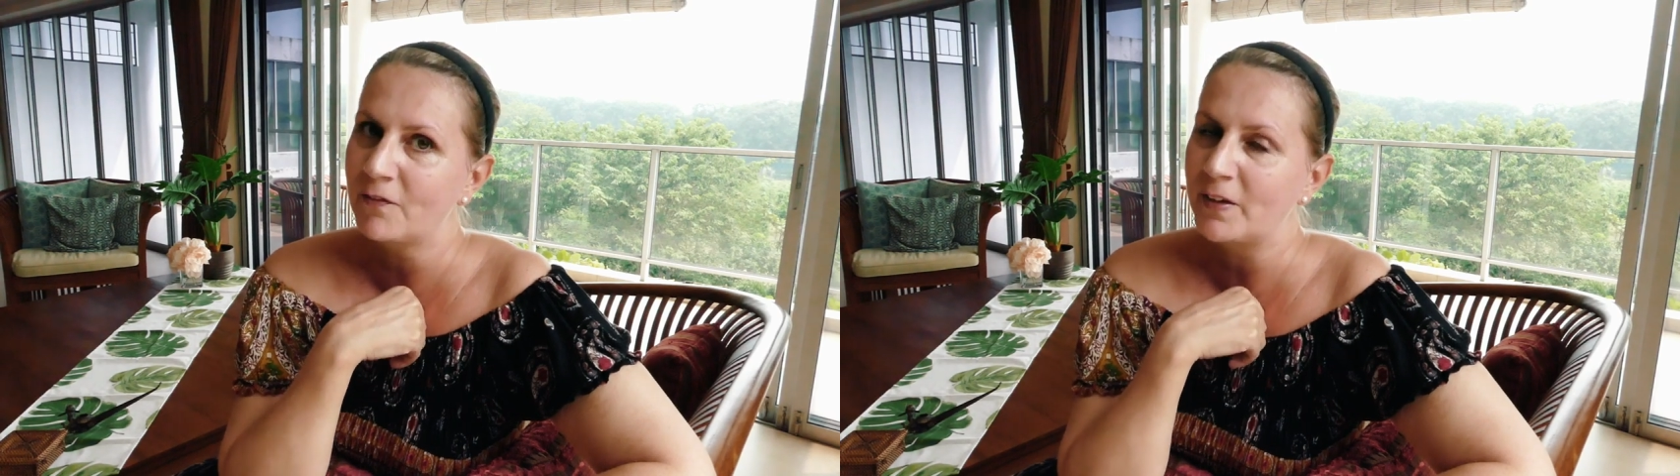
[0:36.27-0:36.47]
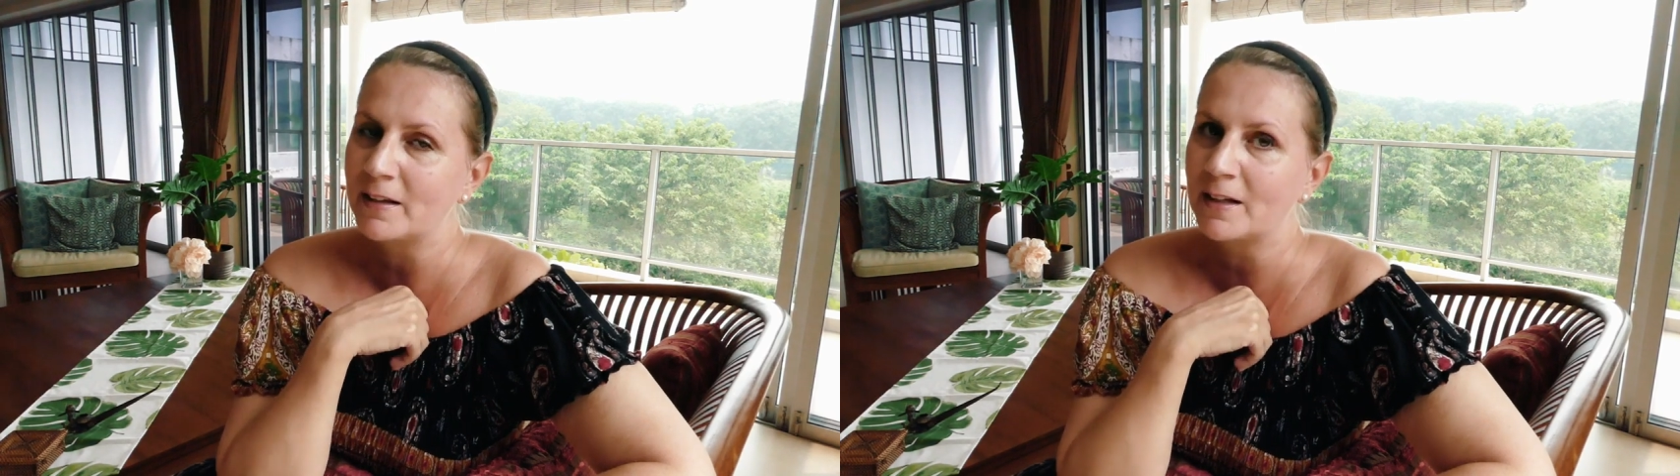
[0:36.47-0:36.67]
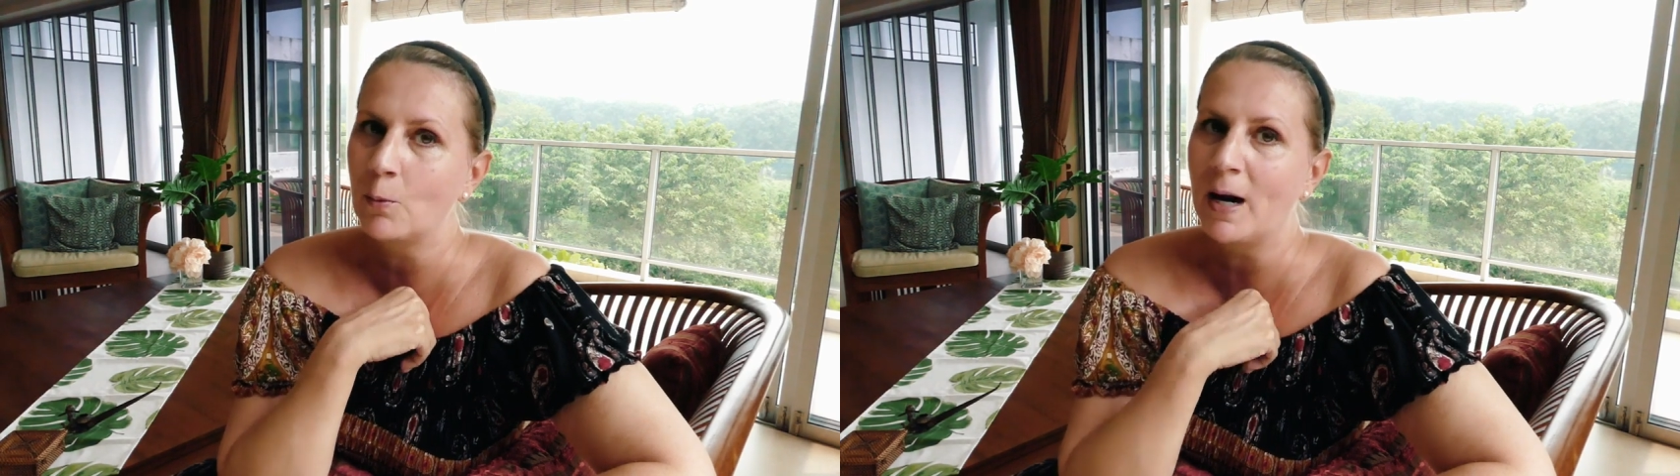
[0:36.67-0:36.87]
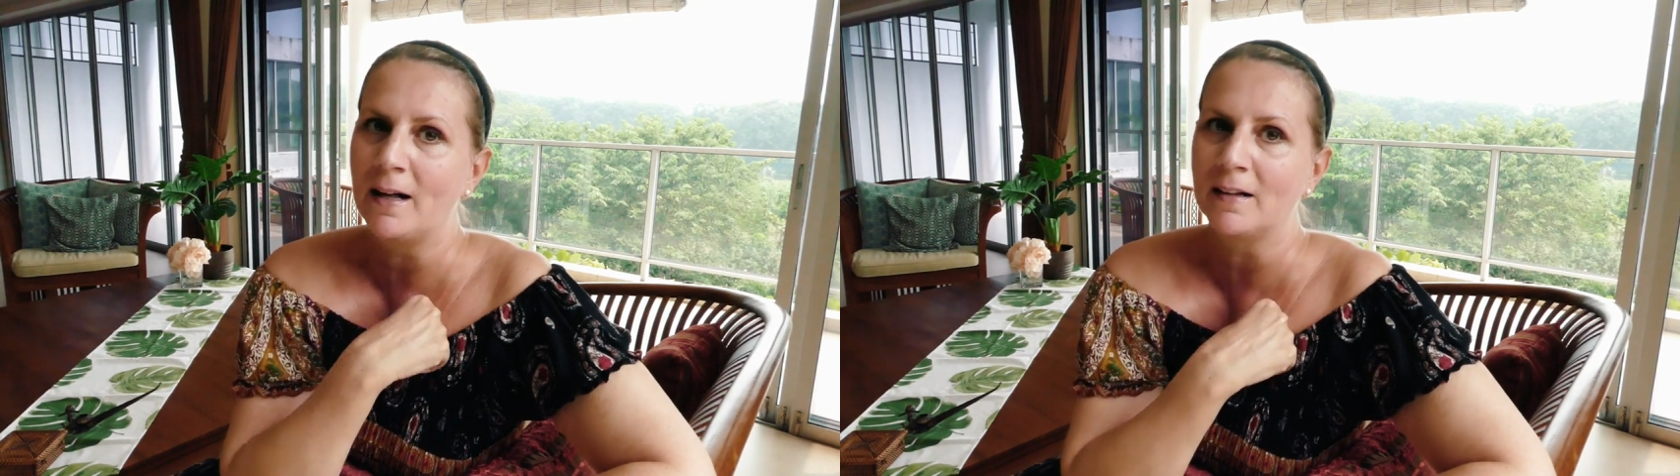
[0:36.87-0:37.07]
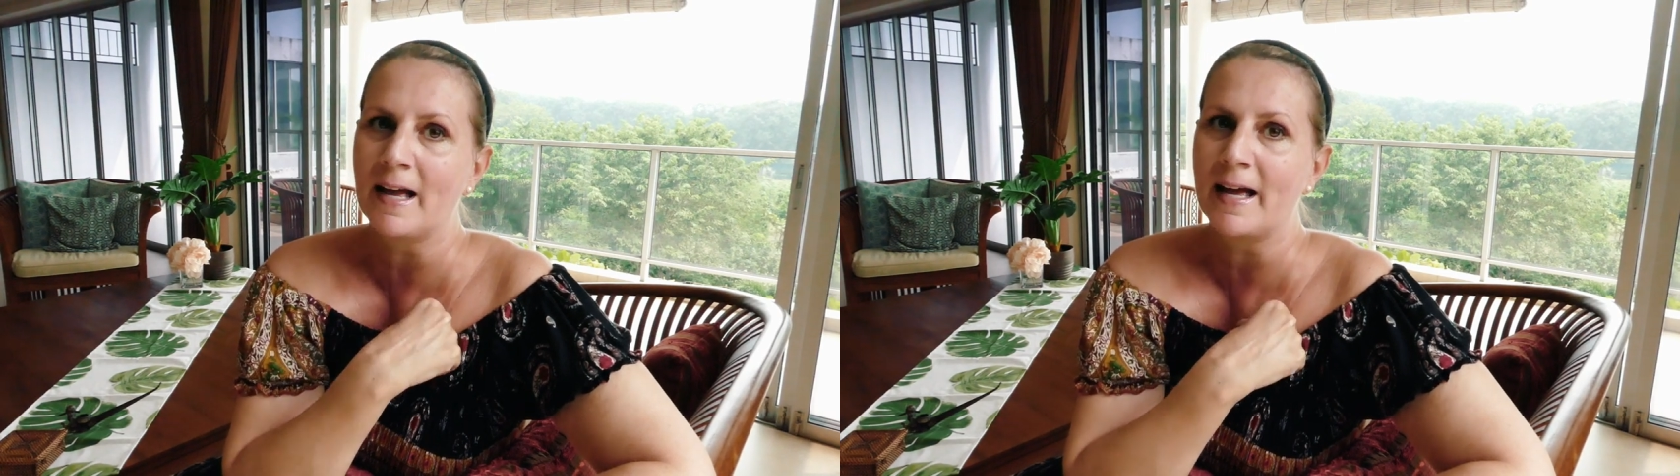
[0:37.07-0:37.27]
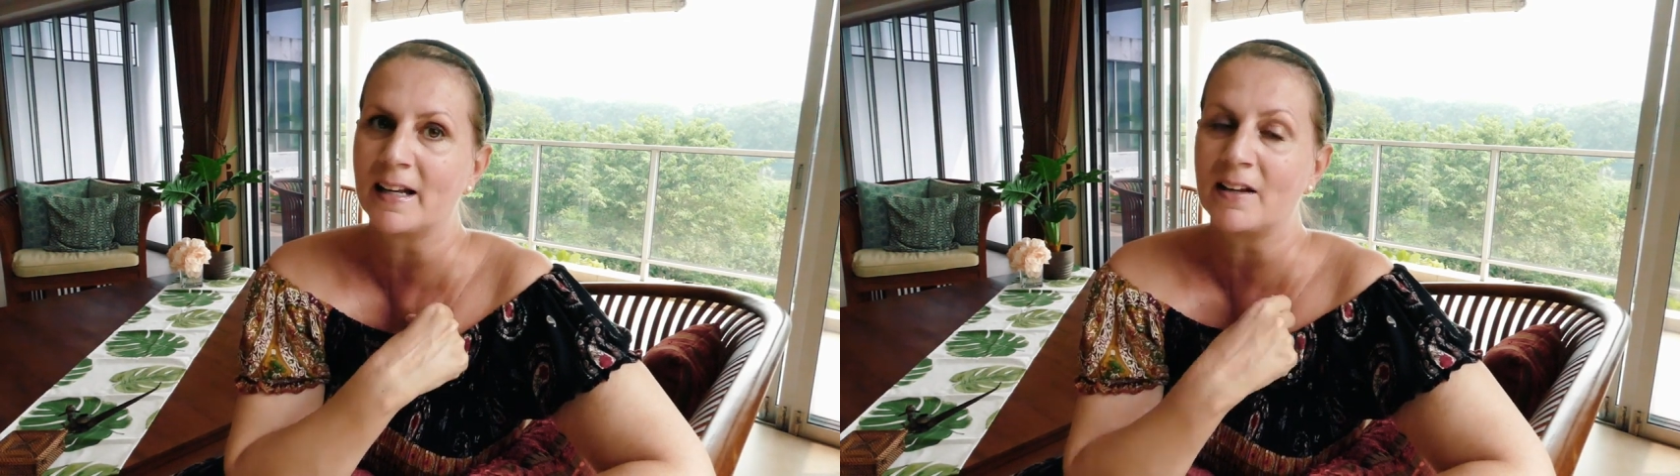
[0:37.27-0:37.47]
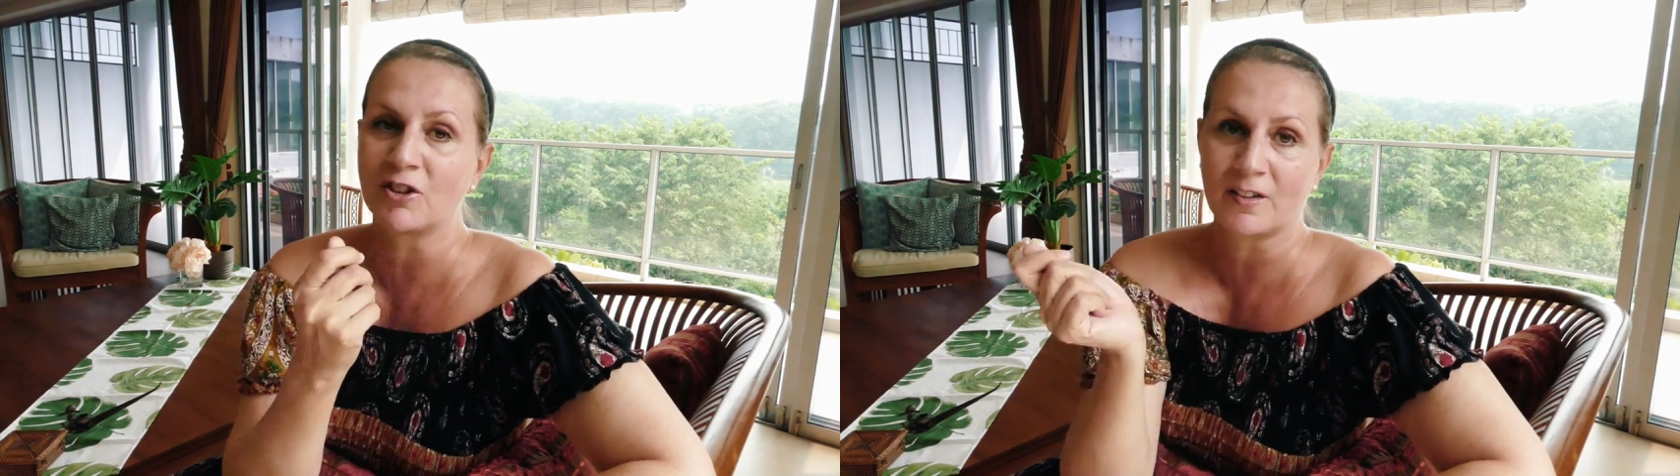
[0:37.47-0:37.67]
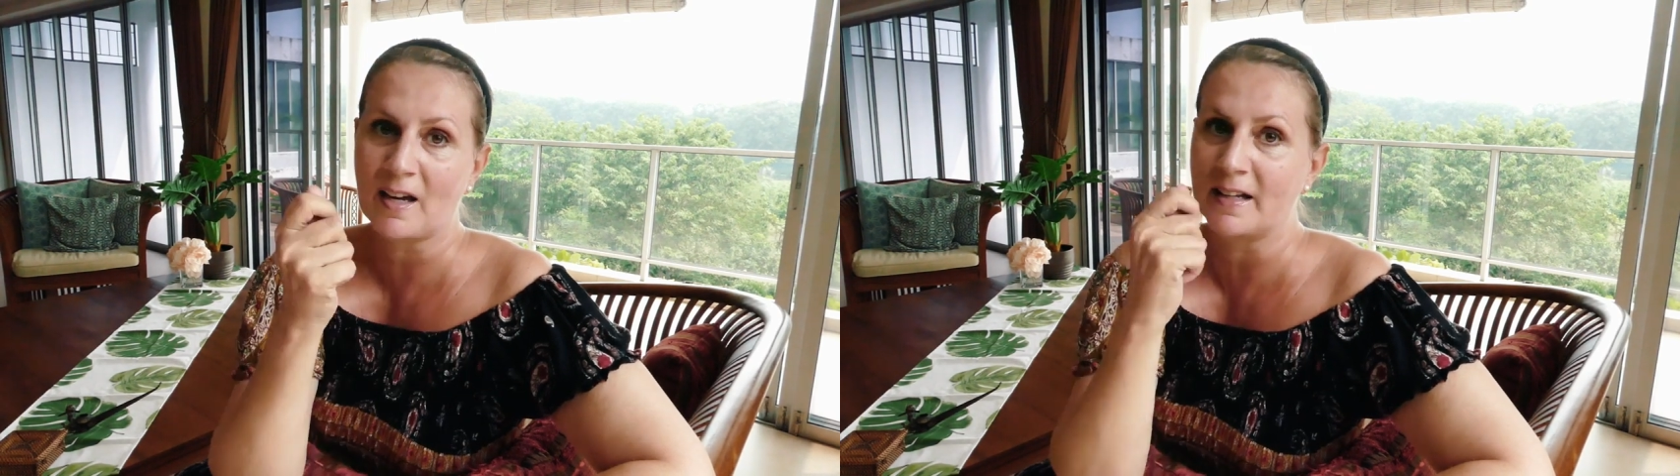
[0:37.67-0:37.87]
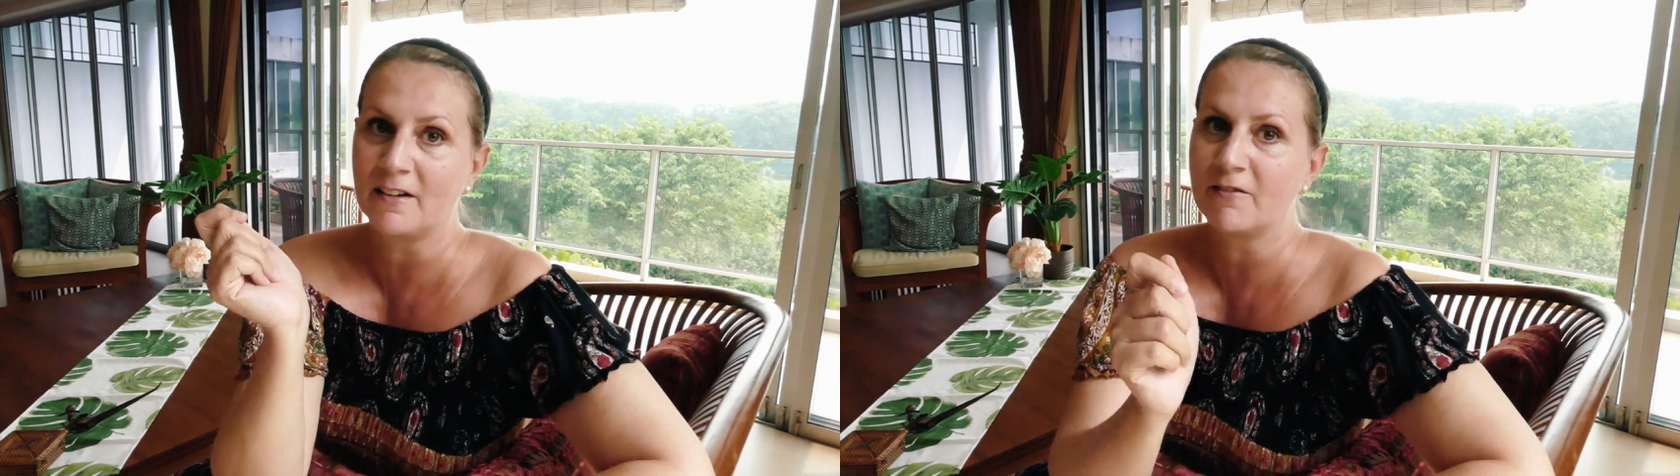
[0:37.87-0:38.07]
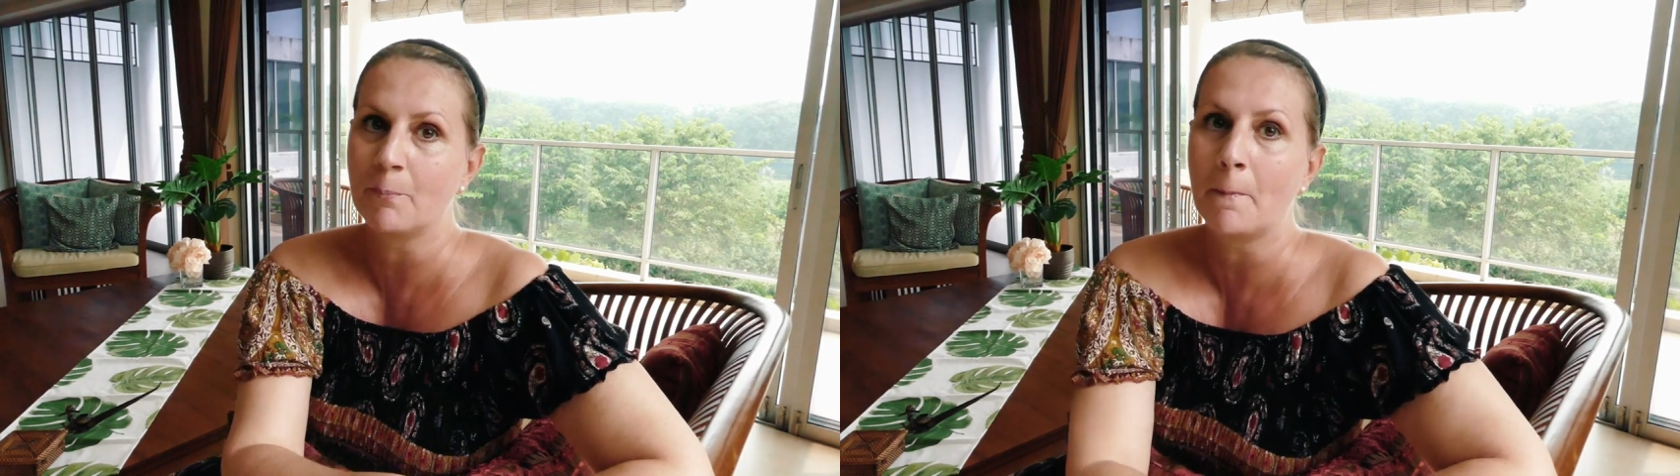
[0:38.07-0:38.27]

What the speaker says: feeling well and I've just kind of